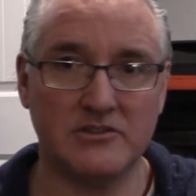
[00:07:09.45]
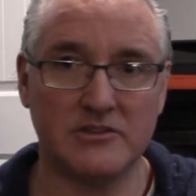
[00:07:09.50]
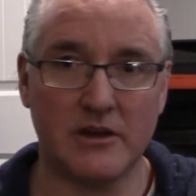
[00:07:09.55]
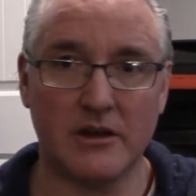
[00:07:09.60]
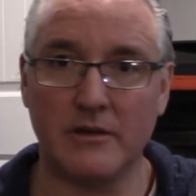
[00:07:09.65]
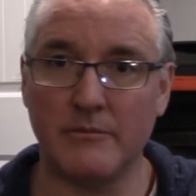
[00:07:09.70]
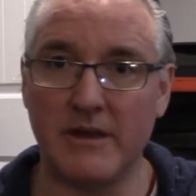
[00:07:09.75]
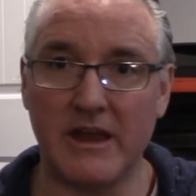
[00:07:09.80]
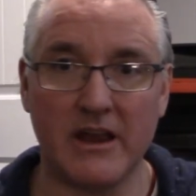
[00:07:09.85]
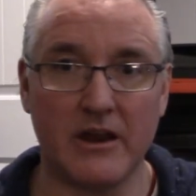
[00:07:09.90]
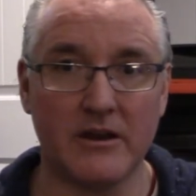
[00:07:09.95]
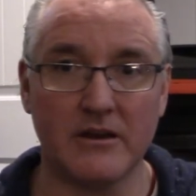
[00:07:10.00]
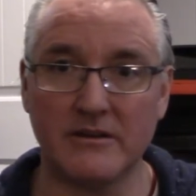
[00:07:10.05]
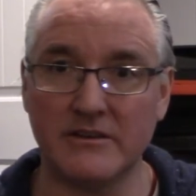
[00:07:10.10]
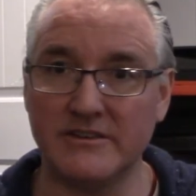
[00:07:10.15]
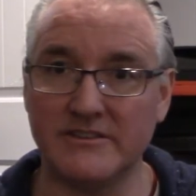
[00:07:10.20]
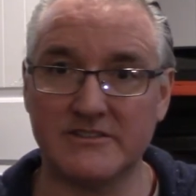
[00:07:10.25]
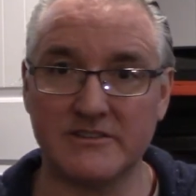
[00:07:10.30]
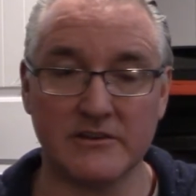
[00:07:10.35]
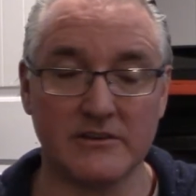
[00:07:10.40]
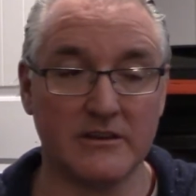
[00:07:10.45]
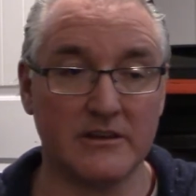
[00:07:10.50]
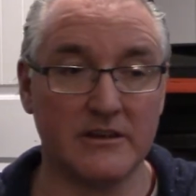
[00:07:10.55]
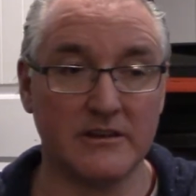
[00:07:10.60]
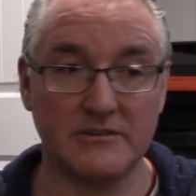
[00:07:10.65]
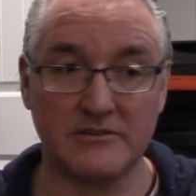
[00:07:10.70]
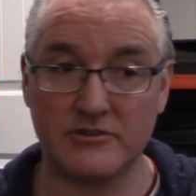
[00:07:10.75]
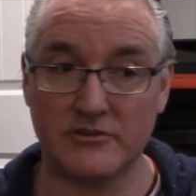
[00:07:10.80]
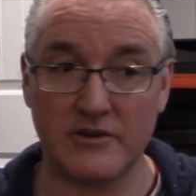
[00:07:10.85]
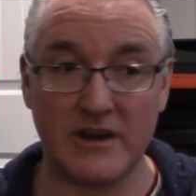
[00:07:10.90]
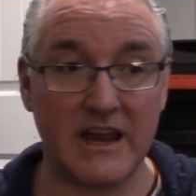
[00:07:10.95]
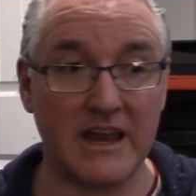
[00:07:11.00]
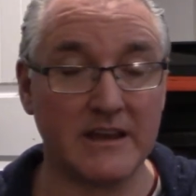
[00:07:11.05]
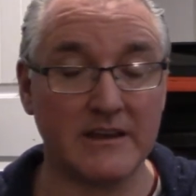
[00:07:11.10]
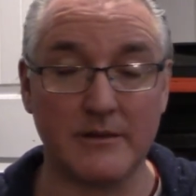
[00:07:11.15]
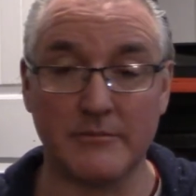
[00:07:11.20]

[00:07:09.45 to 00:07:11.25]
All my artists are on track.